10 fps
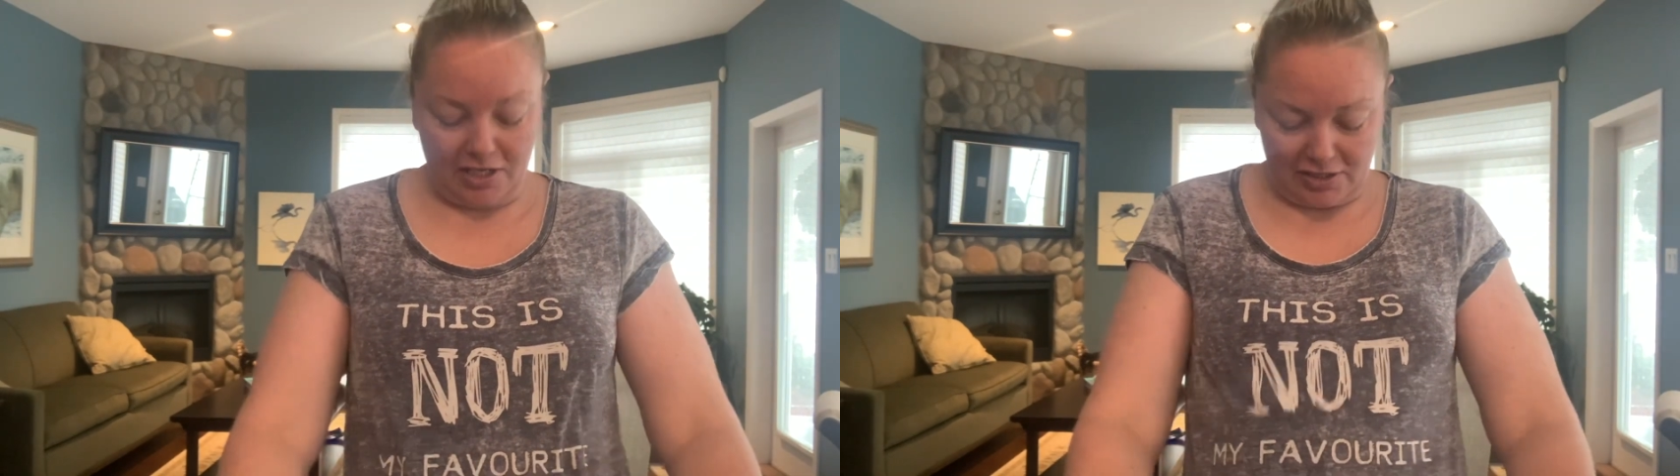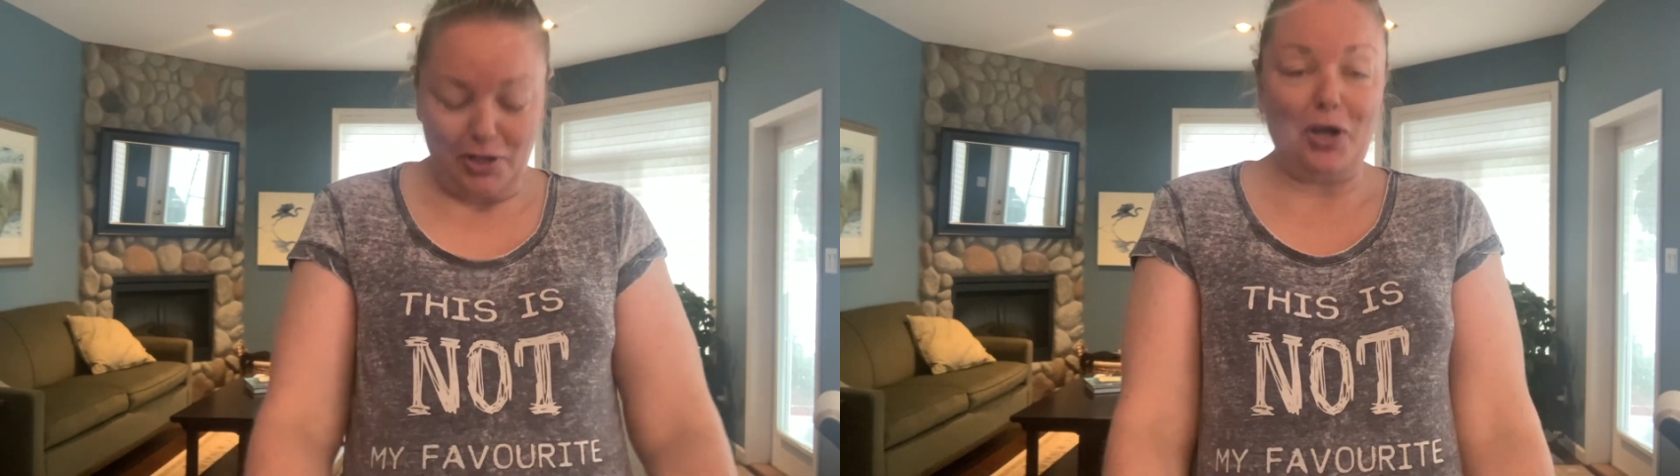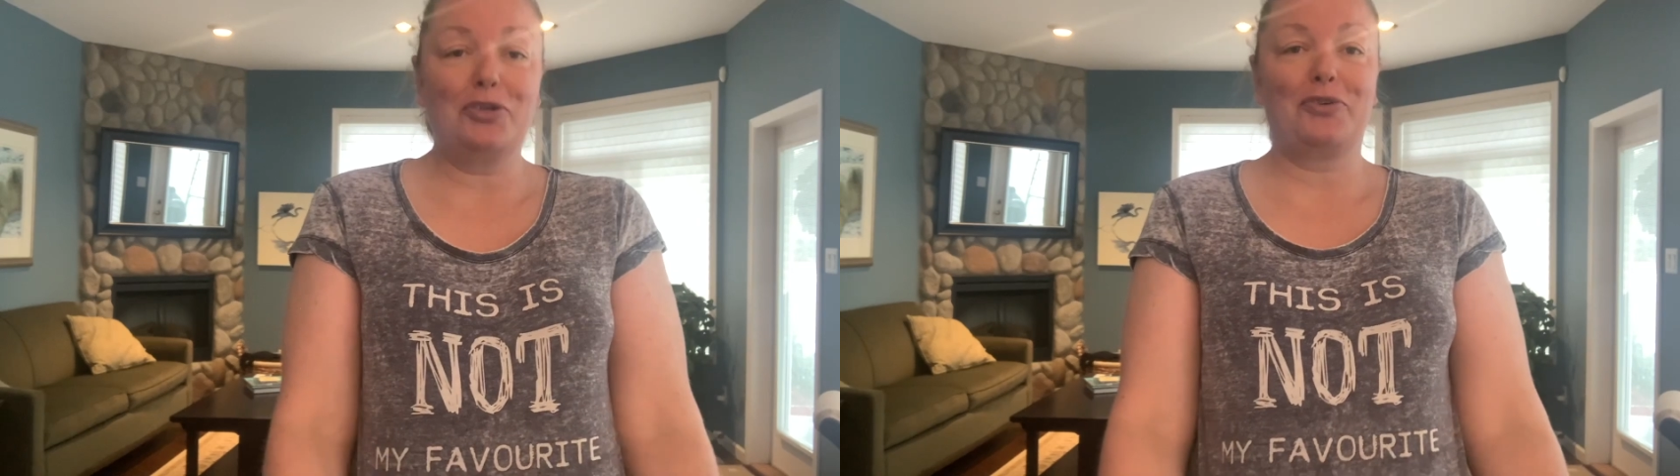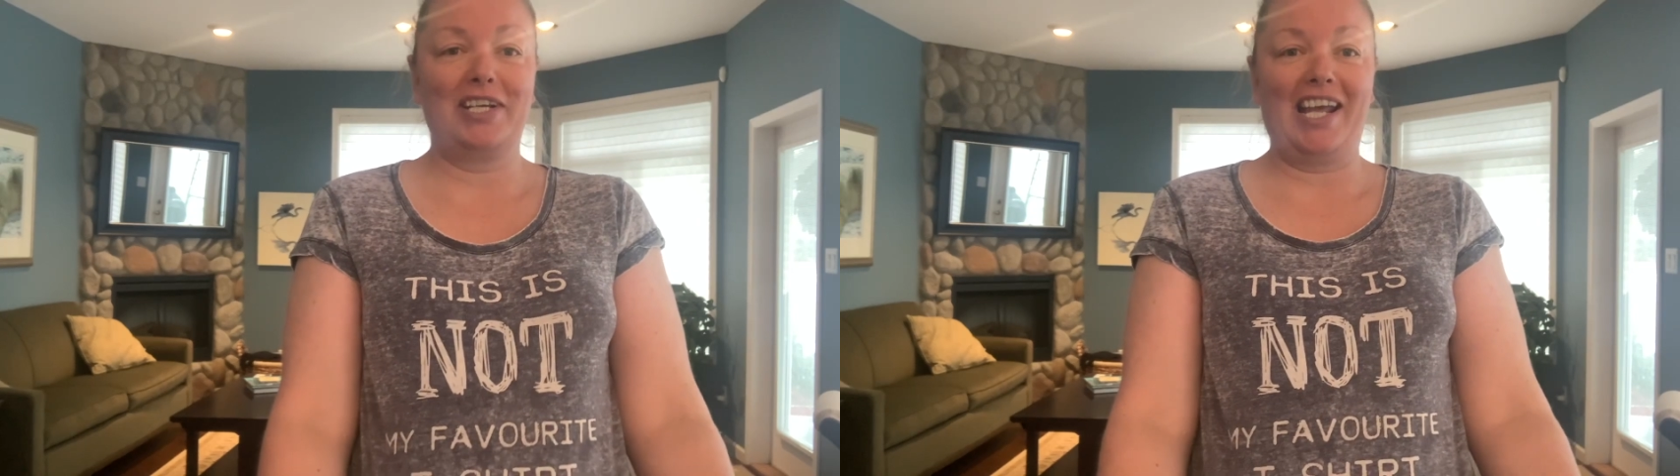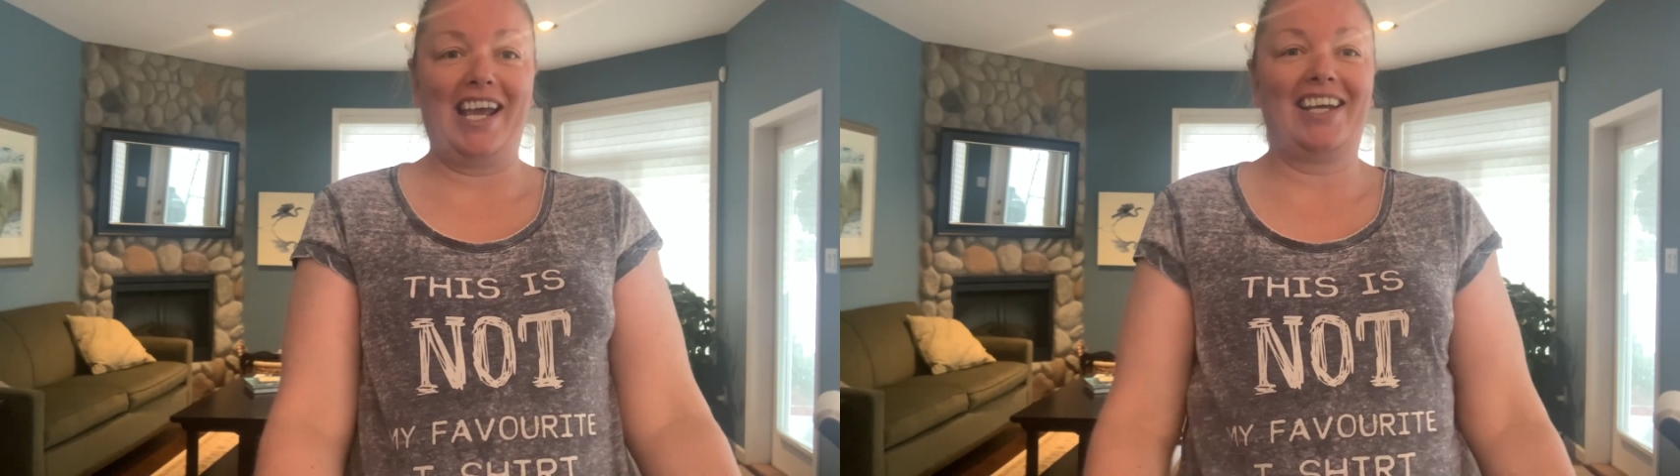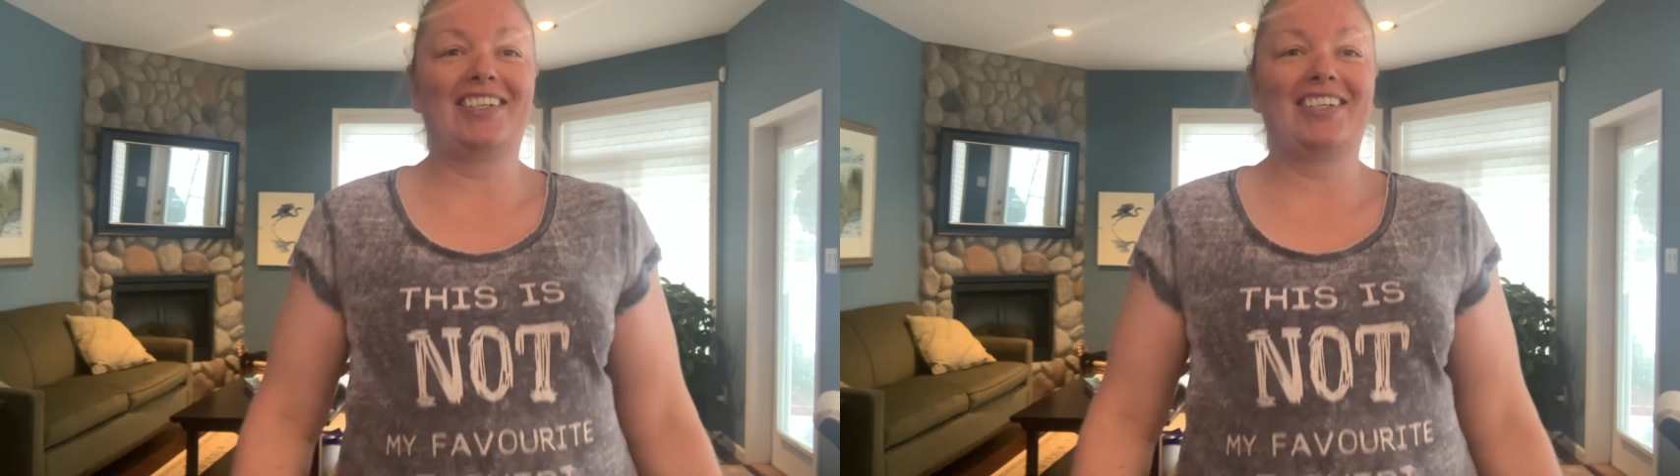it's laundry day.